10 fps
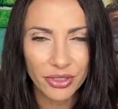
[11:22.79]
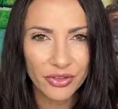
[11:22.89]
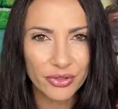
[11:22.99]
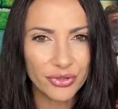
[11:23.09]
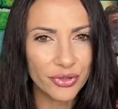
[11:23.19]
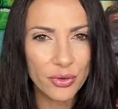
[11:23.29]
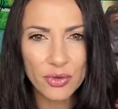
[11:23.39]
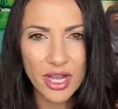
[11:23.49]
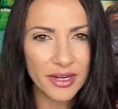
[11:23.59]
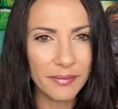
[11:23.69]
There's no
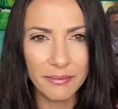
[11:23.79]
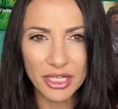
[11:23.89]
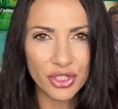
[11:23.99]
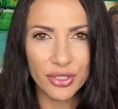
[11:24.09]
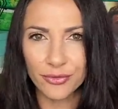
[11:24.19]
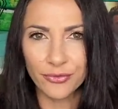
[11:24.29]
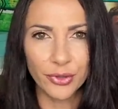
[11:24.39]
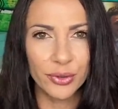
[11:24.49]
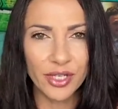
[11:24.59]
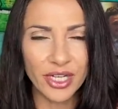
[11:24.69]
kind of mention of
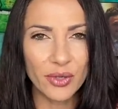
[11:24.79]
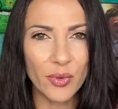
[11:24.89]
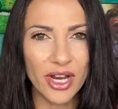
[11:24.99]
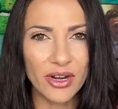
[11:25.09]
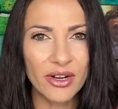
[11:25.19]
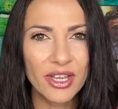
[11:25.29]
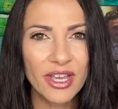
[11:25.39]
food anywhere,